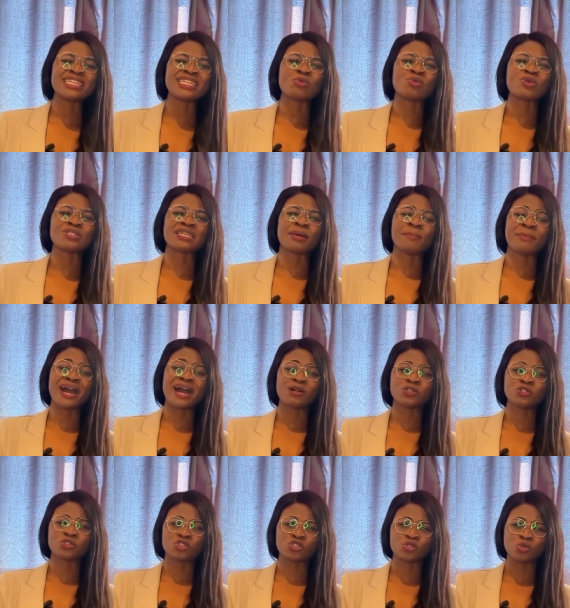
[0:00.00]
he was
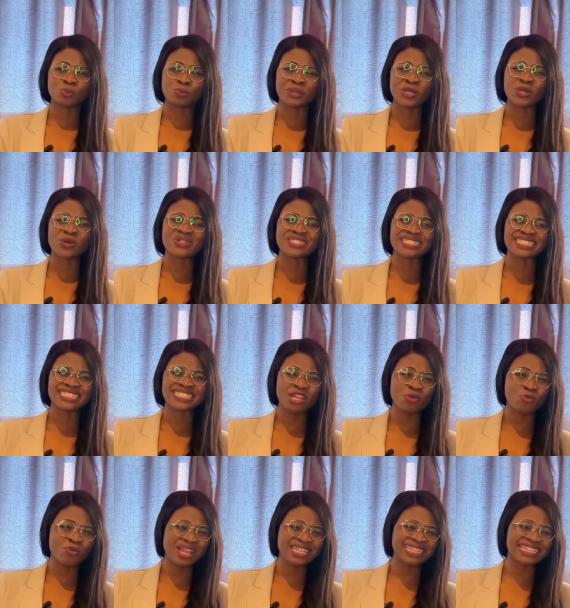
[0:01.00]
about to do because they
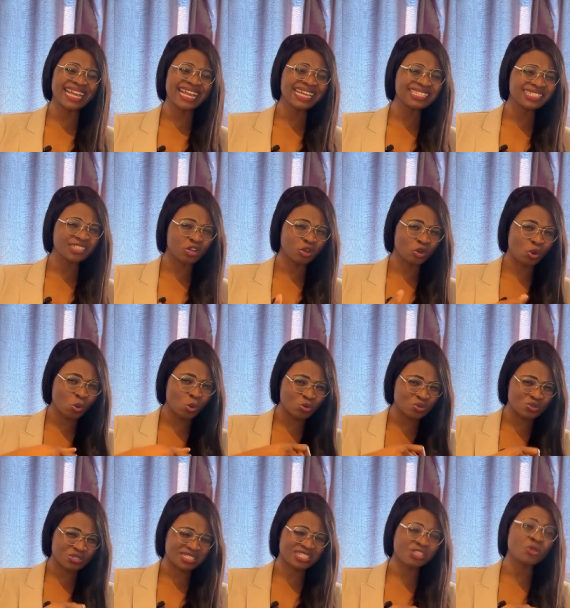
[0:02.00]
were that close.